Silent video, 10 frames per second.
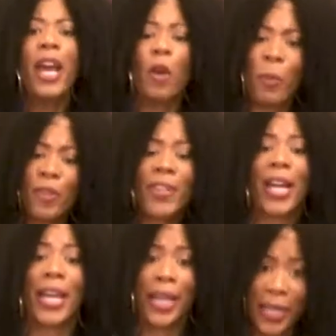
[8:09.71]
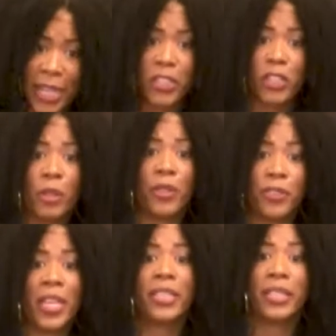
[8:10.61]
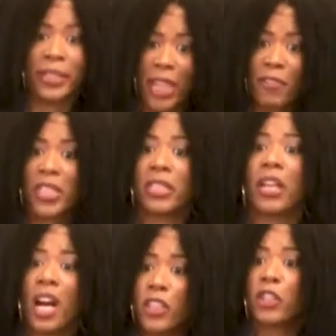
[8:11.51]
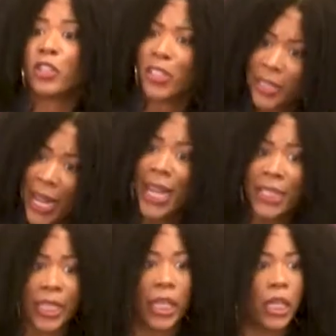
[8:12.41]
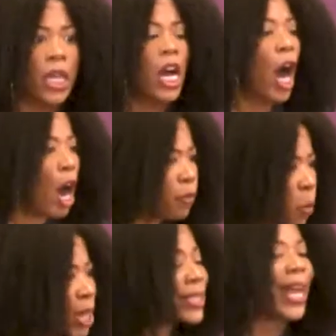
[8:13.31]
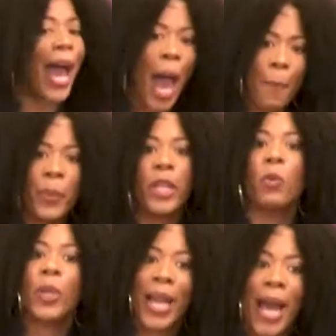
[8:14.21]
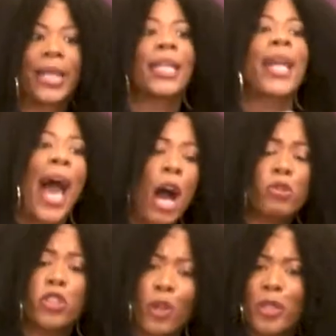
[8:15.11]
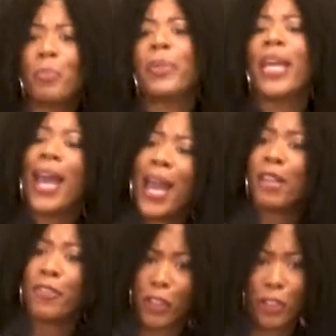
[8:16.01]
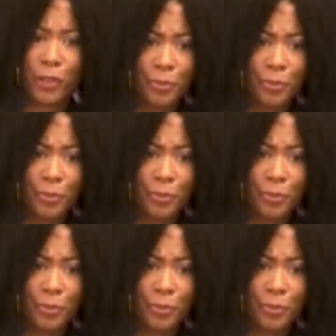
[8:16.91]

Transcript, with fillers: And we've got to hit certain things to give us an understanding of what's happening when I allow certain behavior.